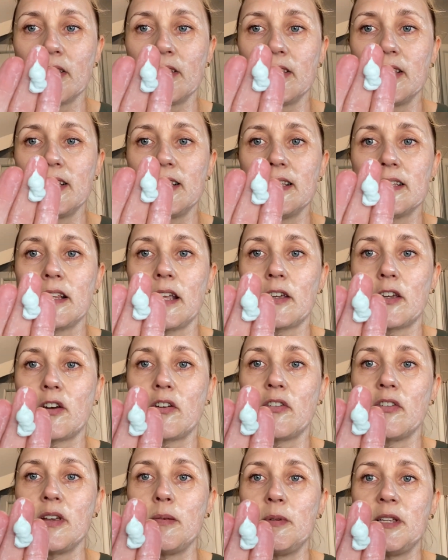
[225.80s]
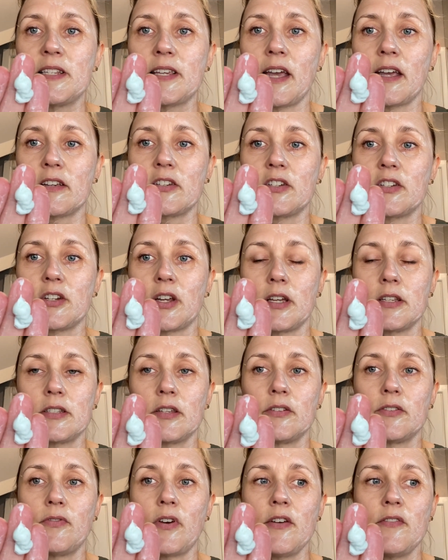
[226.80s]
This is like a creamy texture,
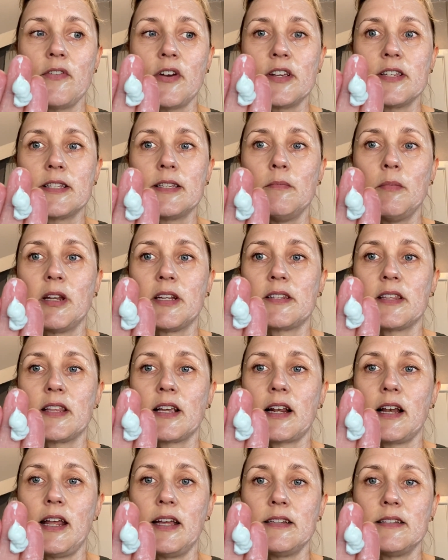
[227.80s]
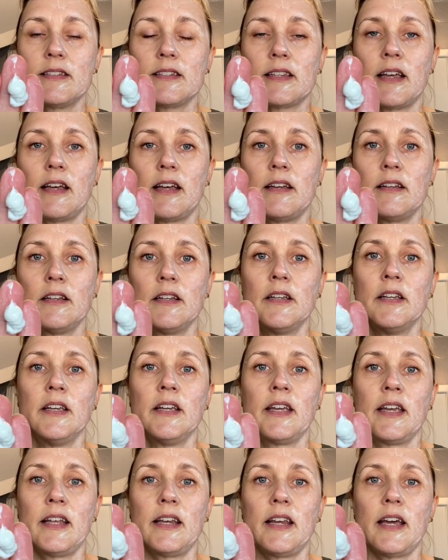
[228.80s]
so it's very, very similar to the cleanser
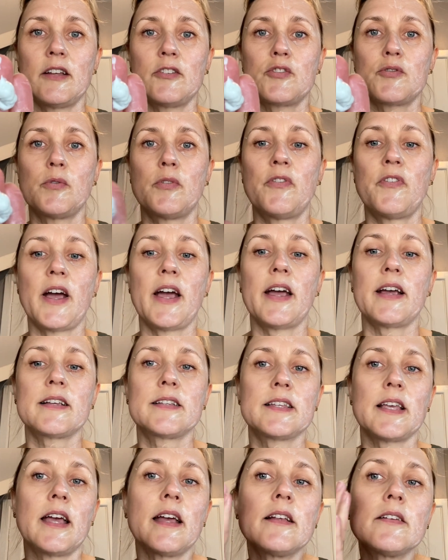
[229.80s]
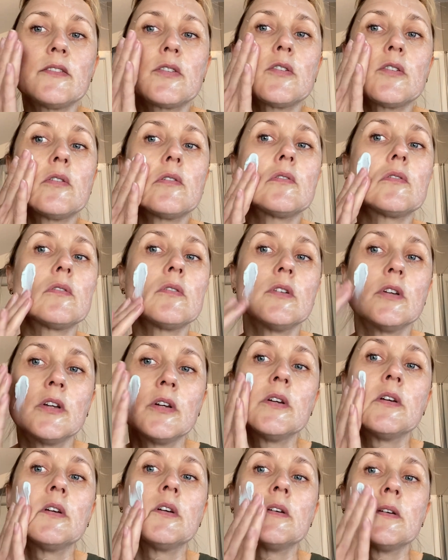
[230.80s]
in actual fact. And
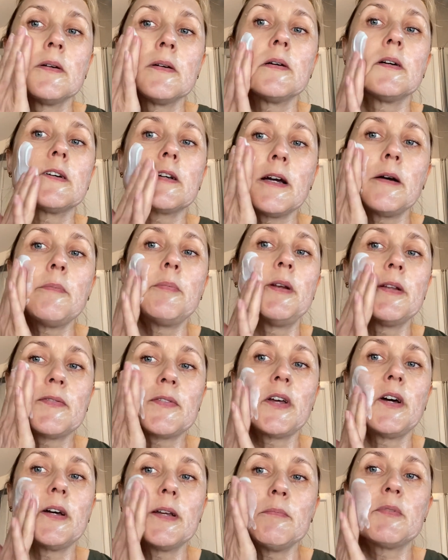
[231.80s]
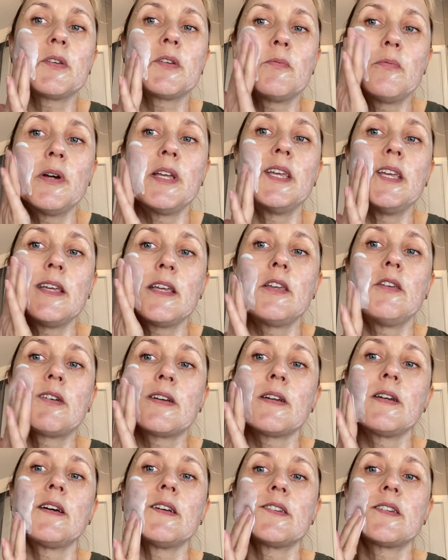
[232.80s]
couple of times a week, you
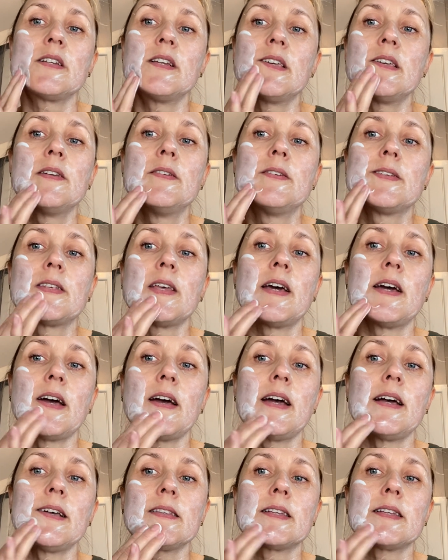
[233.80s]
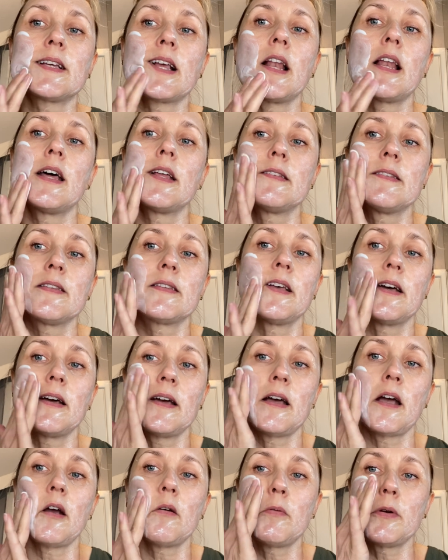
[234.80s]
can actually use it as a
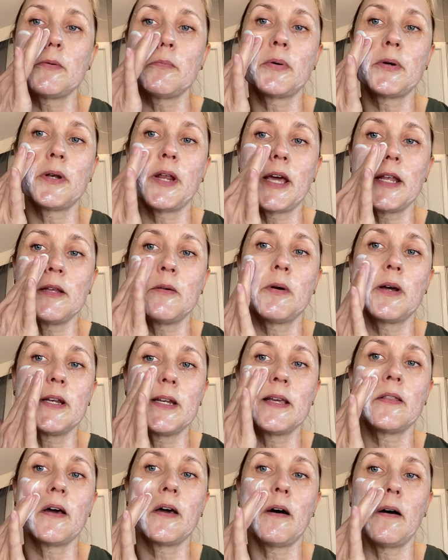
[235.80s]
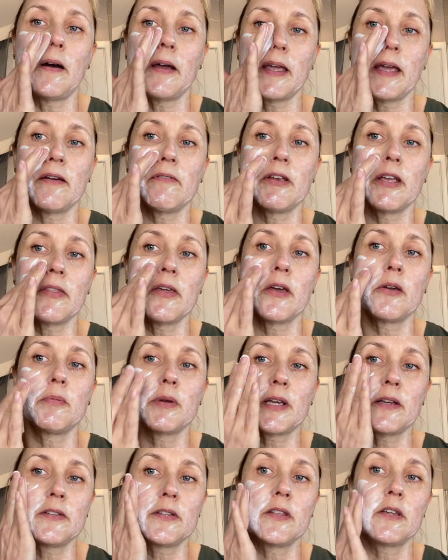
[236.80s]
cleanser. I wouldn't put it anywhere near the eye area though
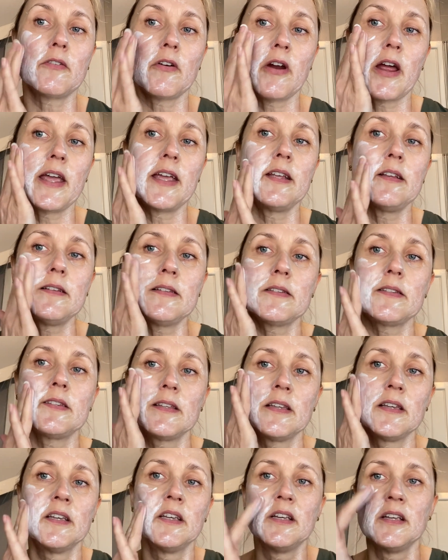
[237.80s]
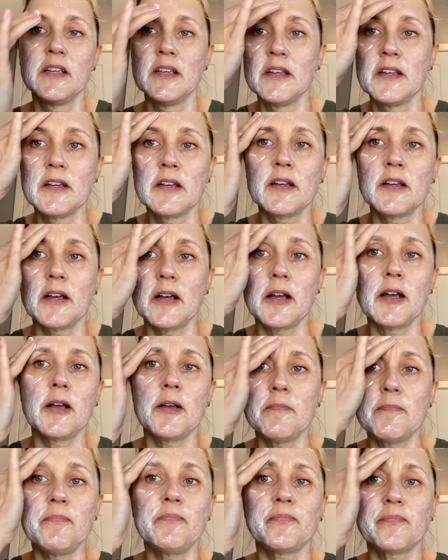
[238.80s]
because of the grains.
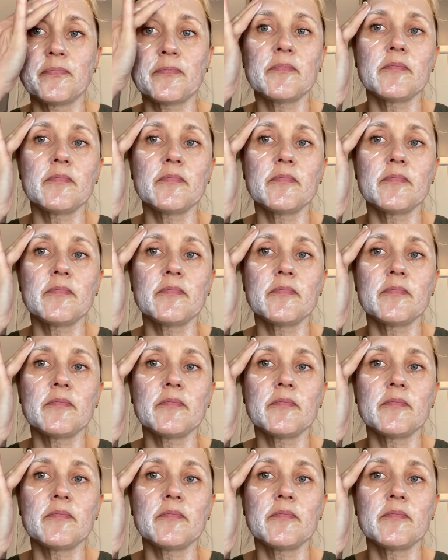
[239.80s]
Um,